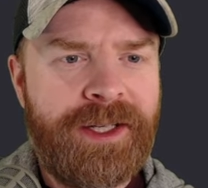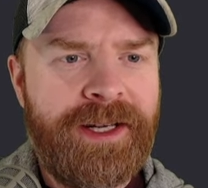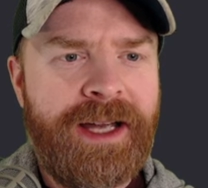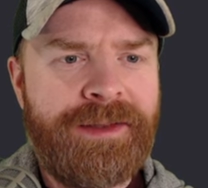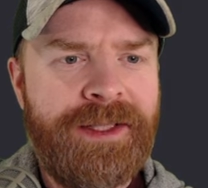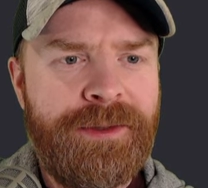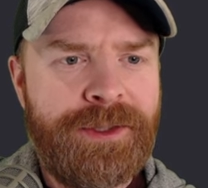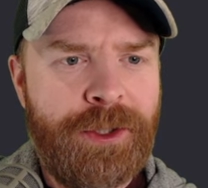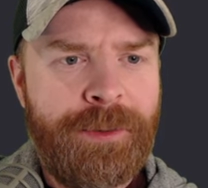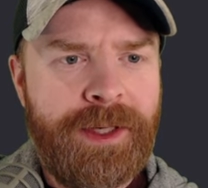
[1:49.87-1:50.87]
all you have to do
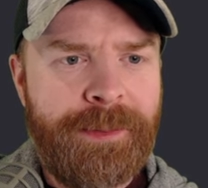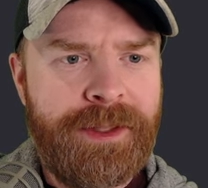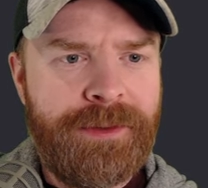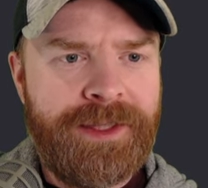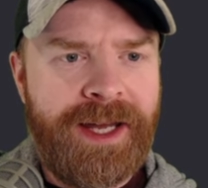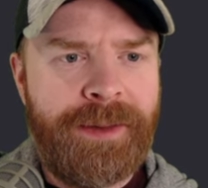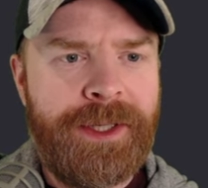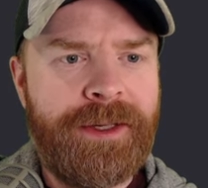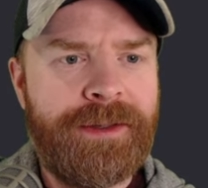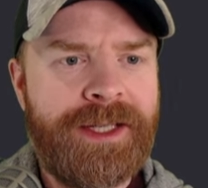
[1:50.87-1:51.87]
is open up a new tab
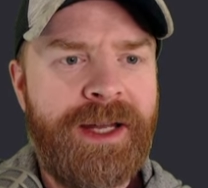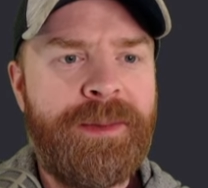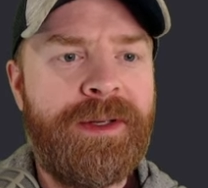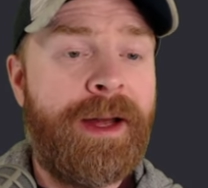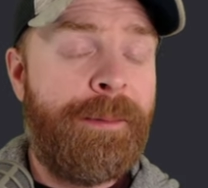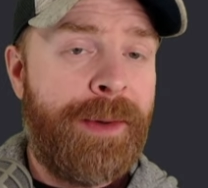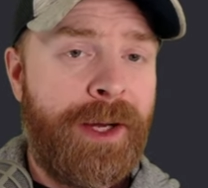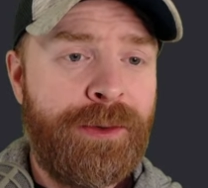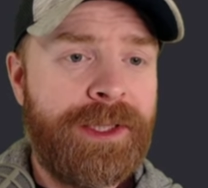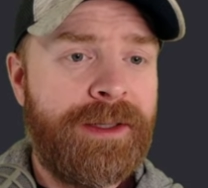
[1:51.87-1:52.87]
here, type in
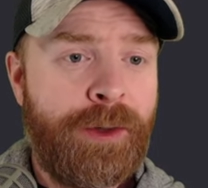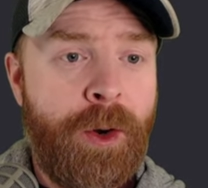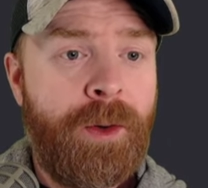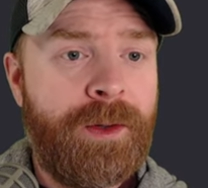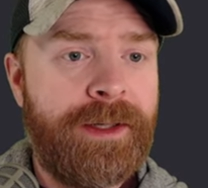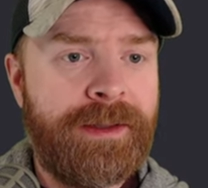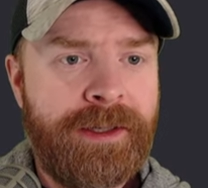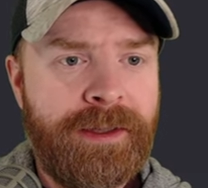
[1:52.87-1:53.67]
about colon